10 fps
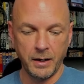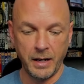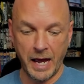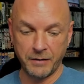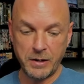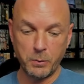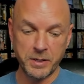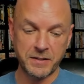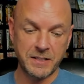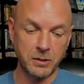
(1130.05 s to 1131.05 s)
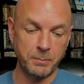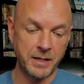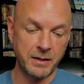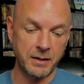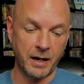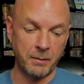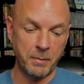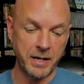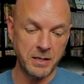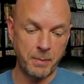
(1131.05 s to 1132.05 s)
And if he would have still been
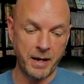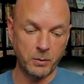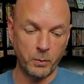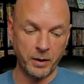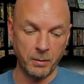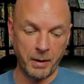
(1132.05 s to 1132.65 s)
Money in the Bank winner